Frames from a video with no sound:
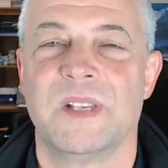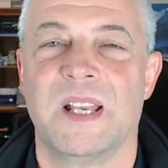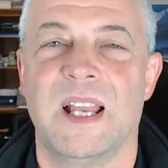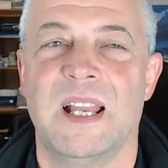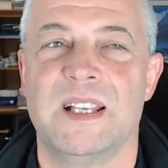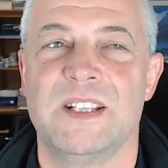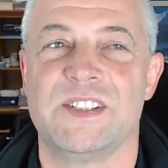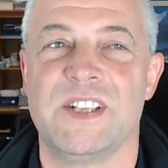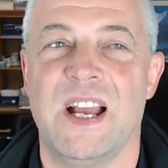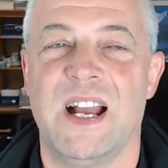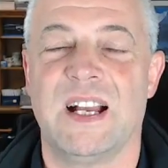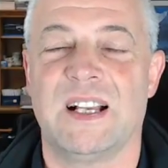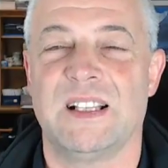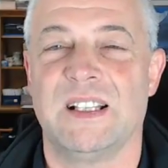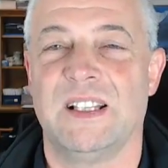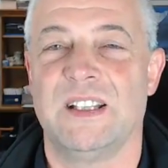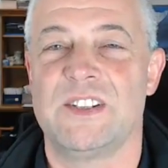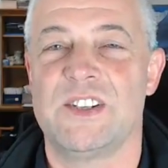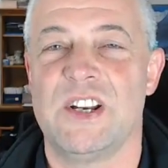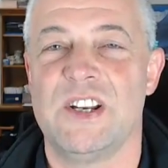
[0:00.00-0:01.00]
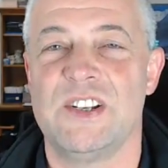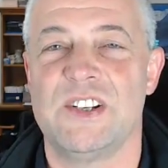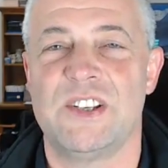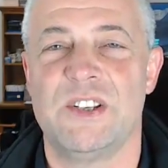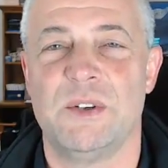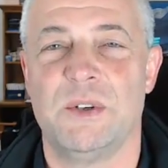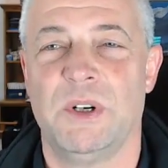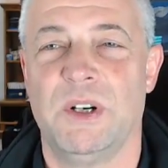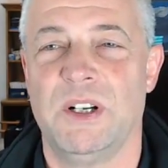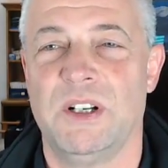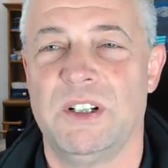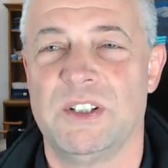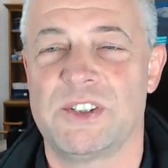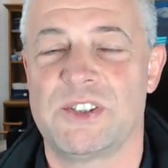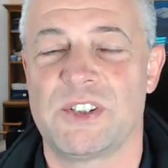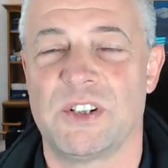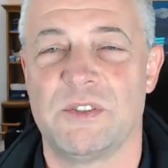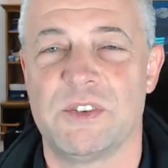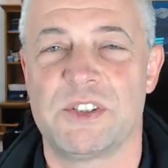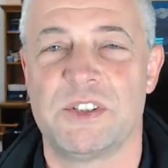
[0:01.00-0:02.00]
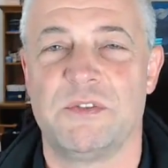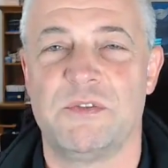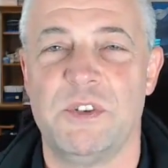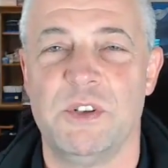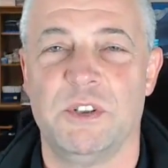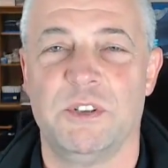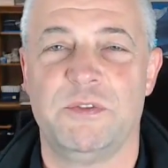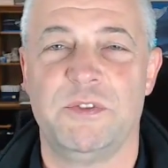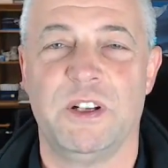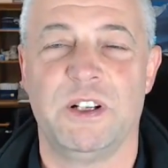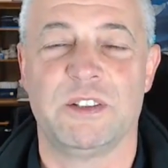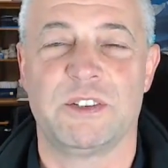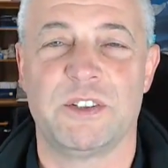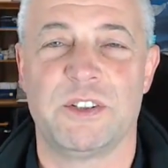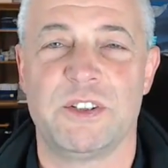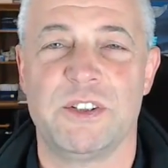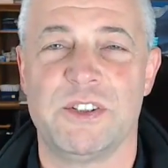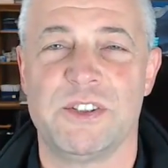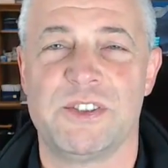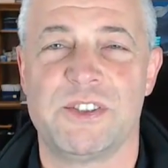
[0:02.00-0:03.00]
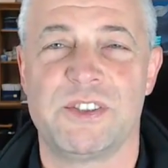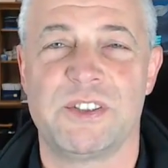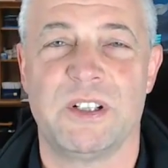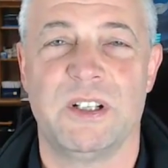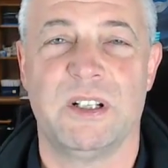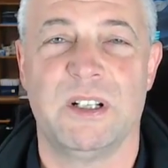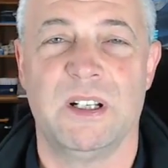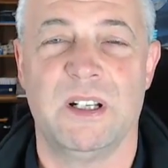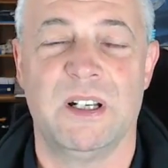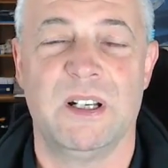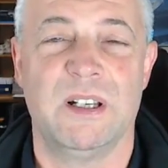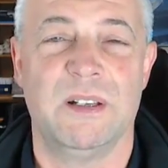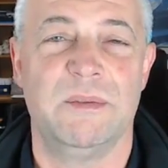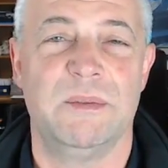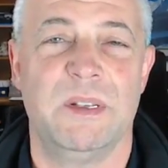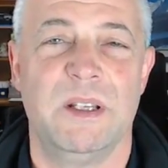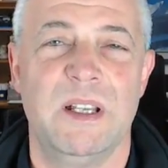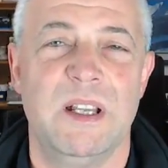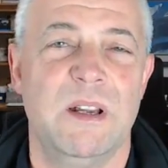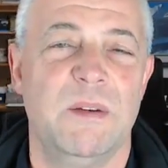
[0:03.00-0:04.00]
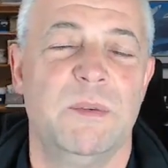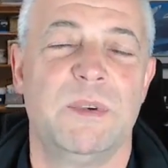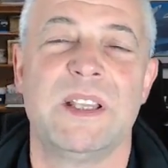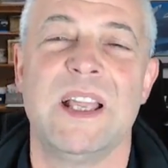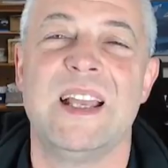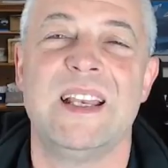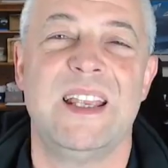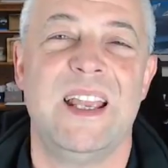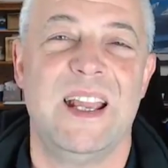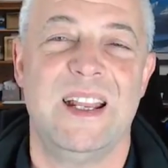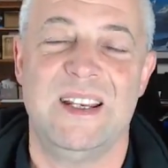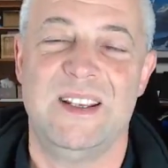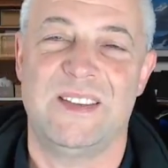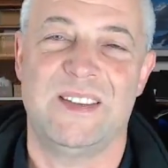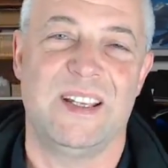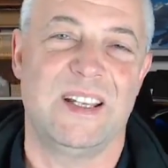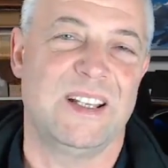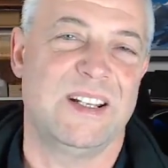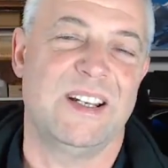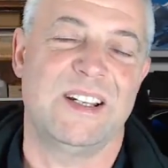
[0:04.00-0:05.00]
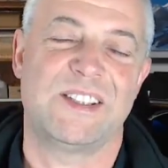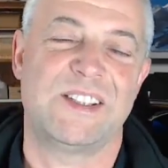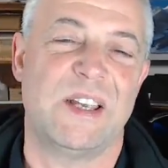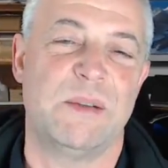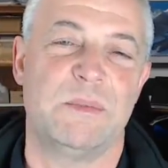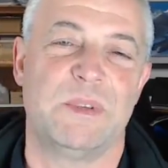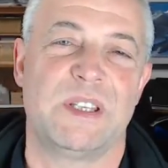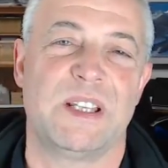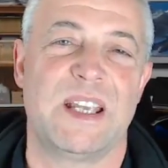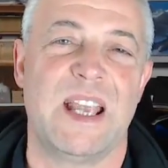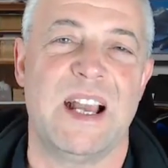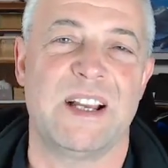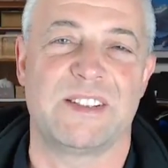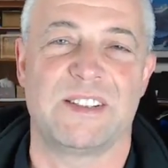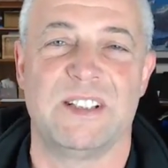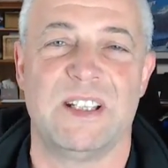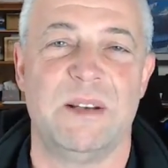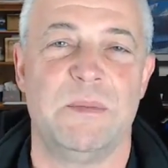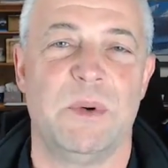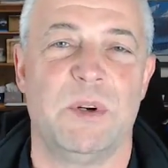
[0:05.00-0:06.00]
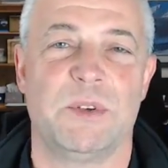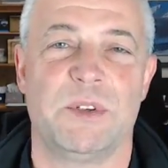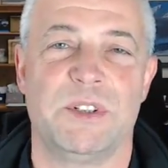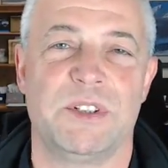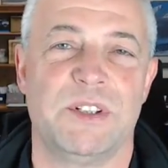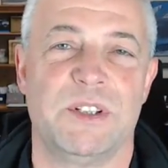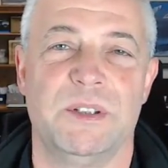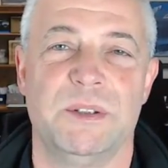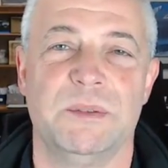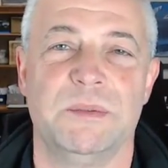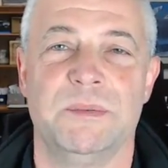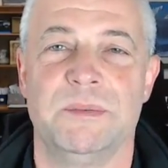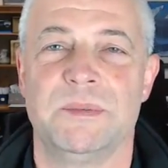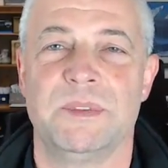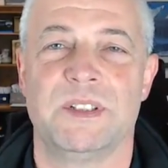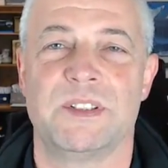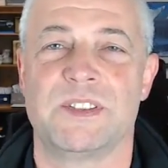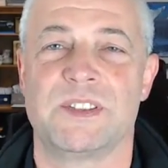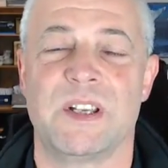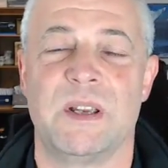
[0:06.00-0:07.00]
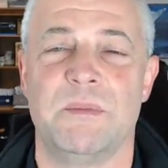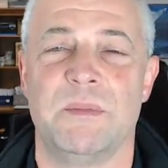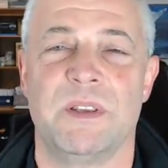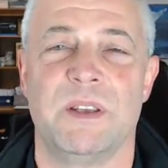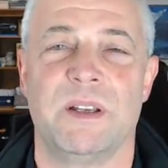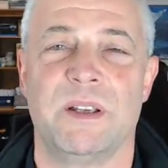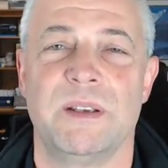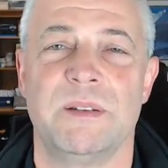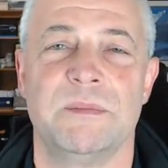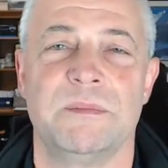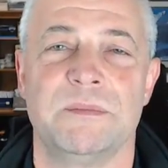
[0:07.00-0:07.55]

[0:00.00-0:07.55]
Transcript: Exactly. Change the oil, service the fuel filters, with anything. And that's same with the gasoline motor too. Same thing.